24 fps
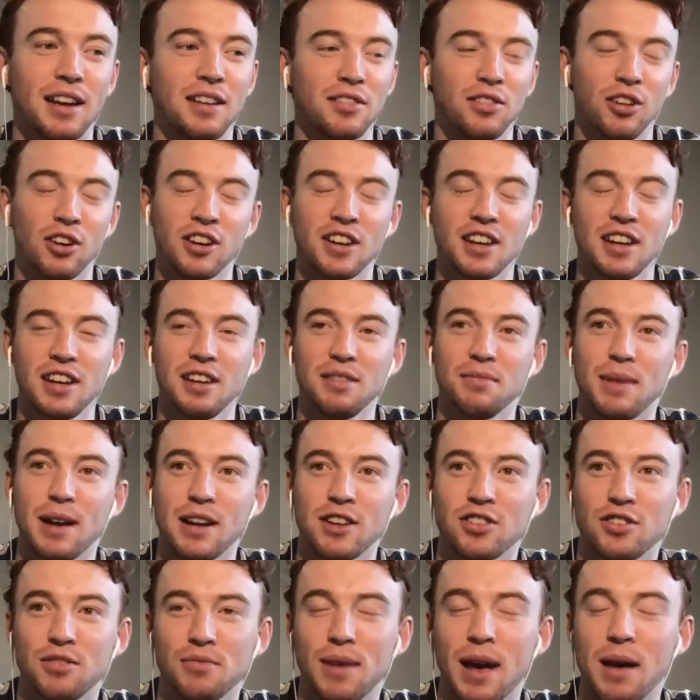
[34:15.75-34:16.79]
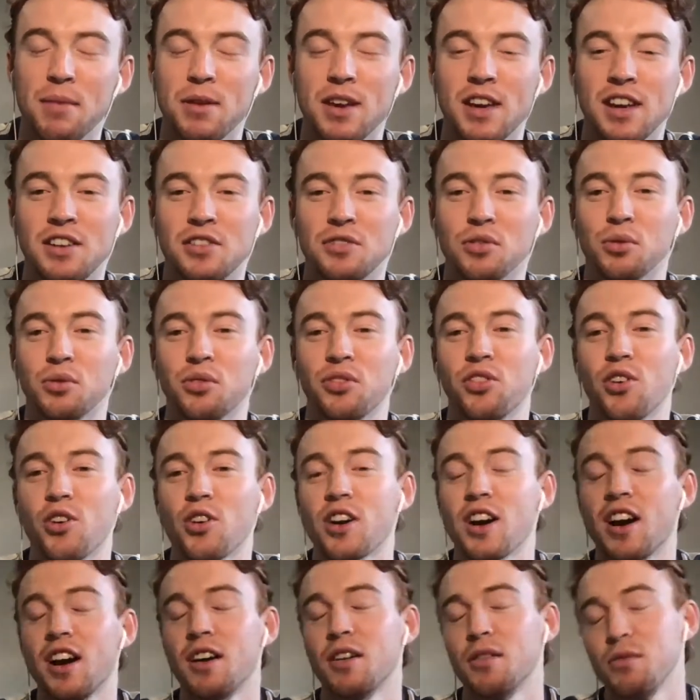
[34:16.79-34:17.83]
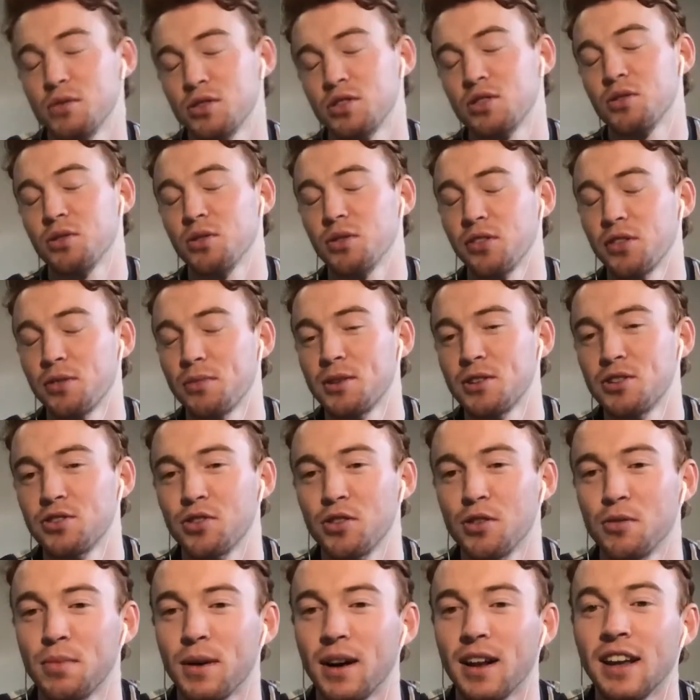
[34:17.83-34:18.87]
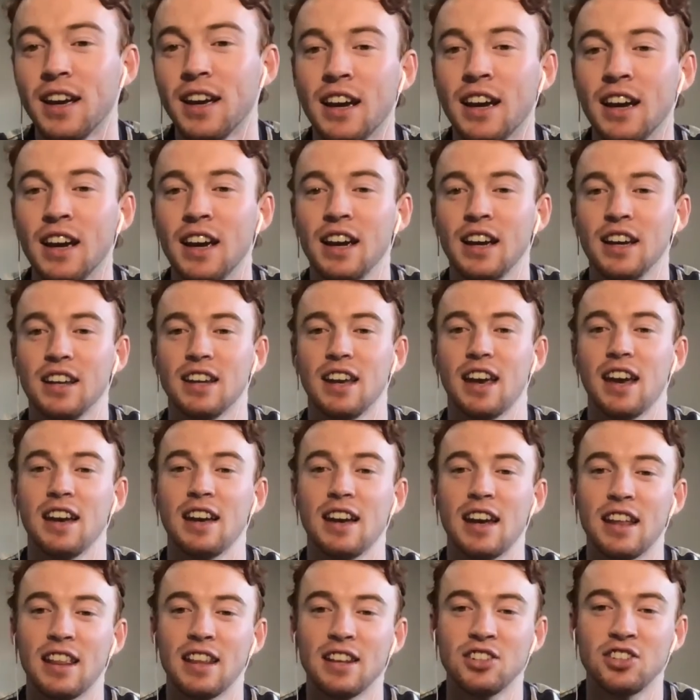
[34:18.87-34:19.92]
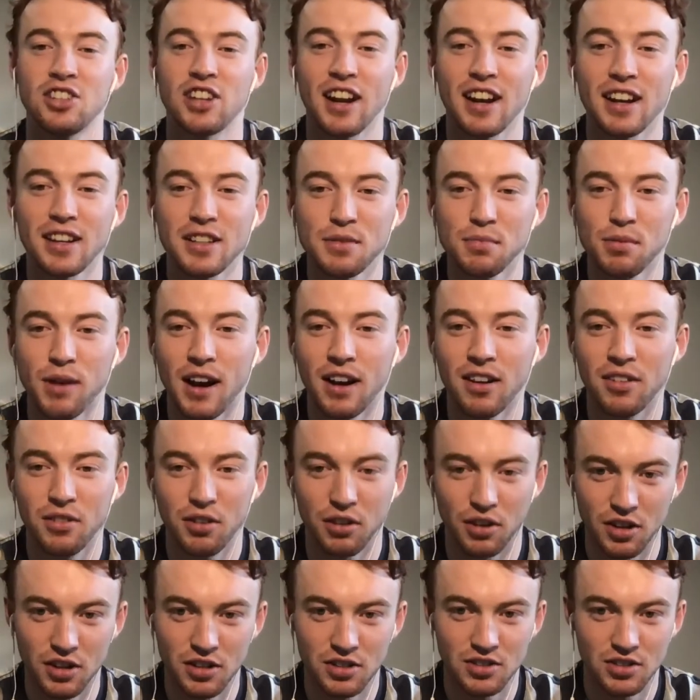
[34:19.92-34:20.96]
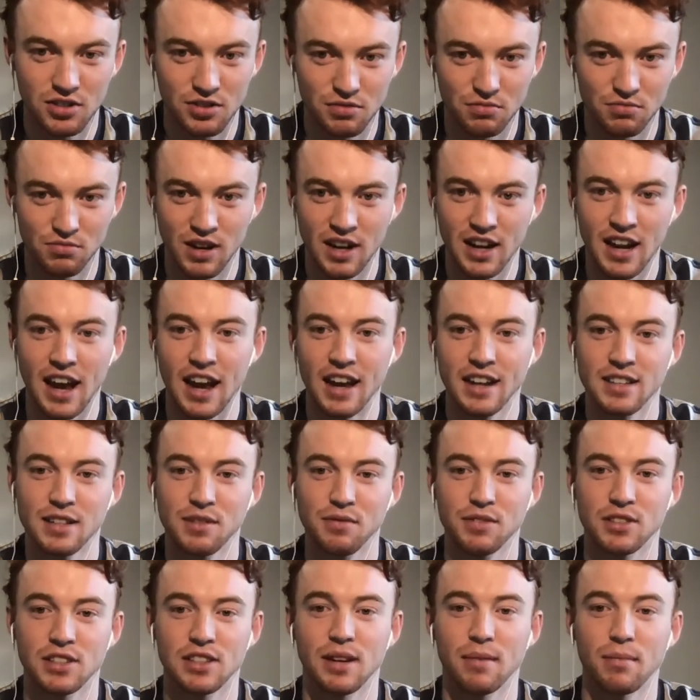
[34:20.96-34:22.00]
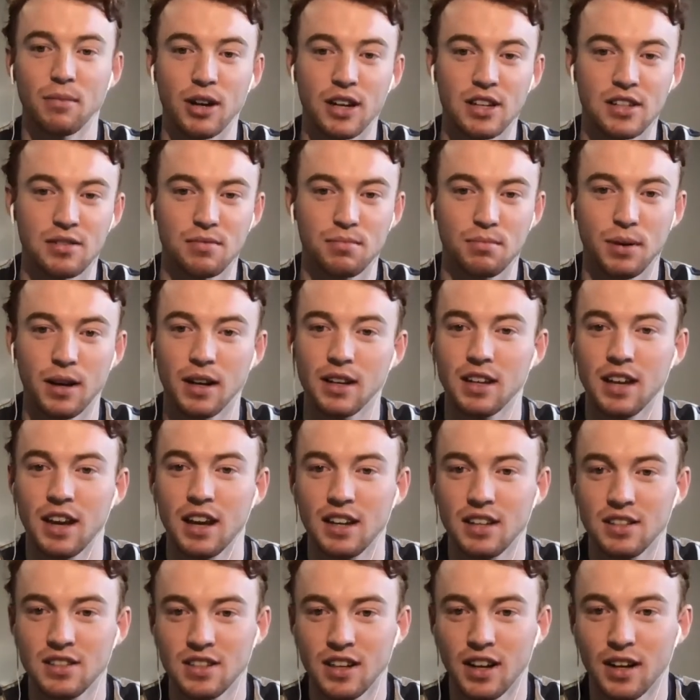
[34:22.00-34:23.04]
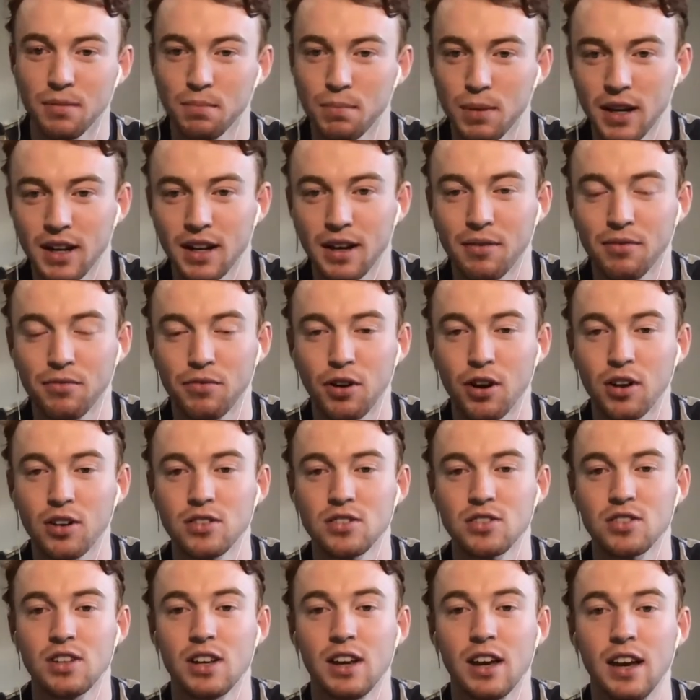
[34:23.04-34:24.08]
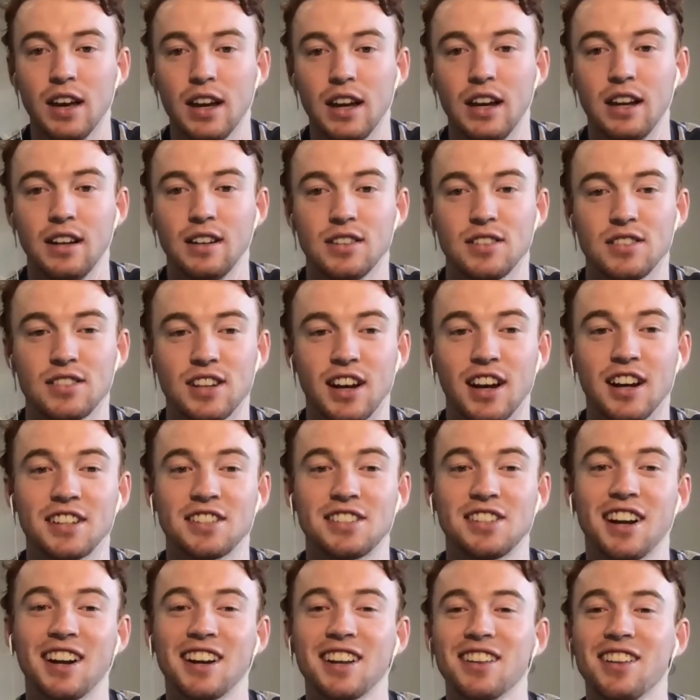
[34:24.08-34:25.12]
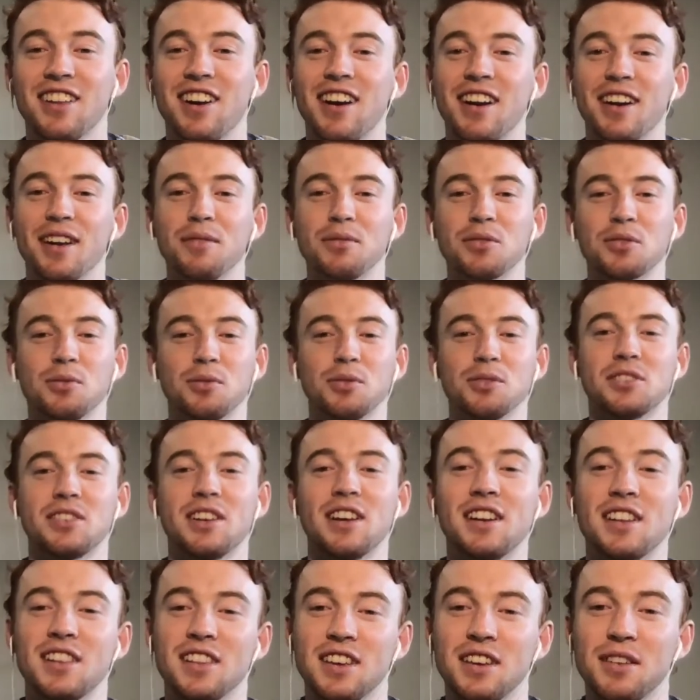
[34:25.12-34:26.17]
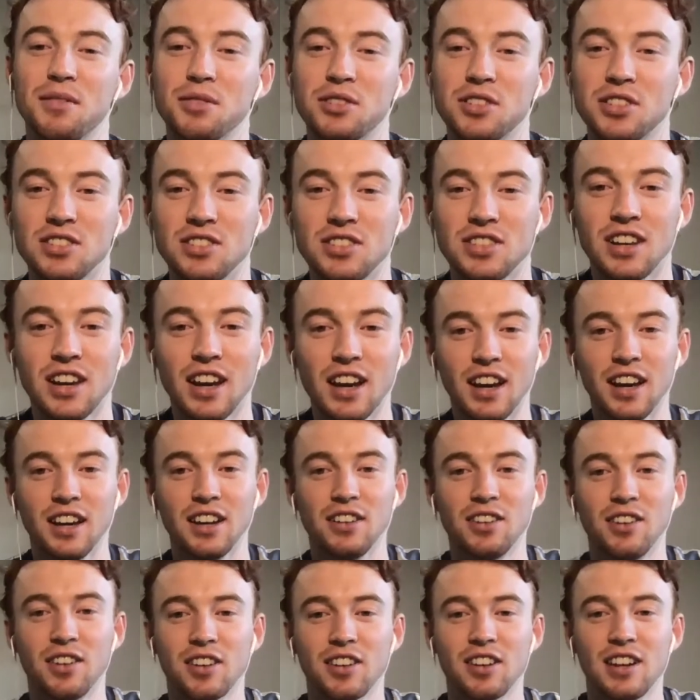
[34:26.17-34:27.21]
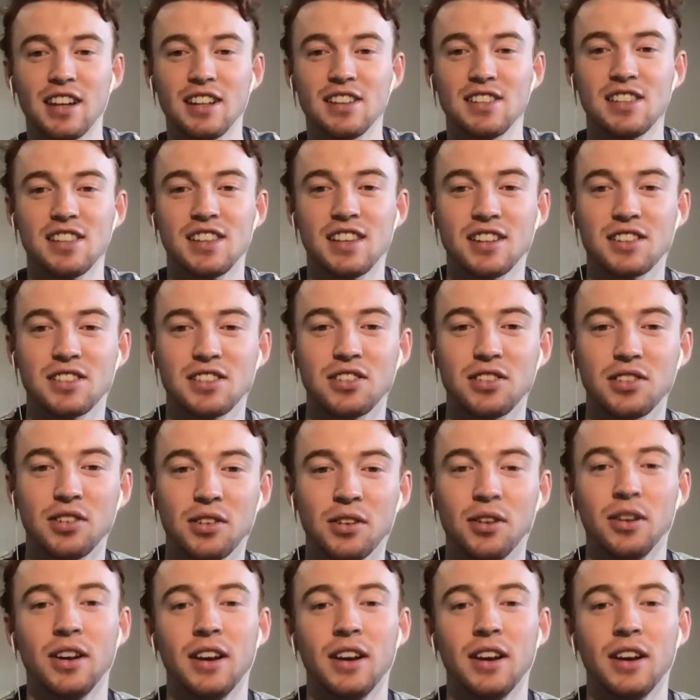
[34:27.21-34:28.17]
Lockie mentioned maybe indoor soccer, which could also be true, but yeah. And then shout out to Brad Close. Rhett hates him for some reason, but yeah, he started picking up votes in a star-started lineup towards the end of the year, which is not an easy thing to do.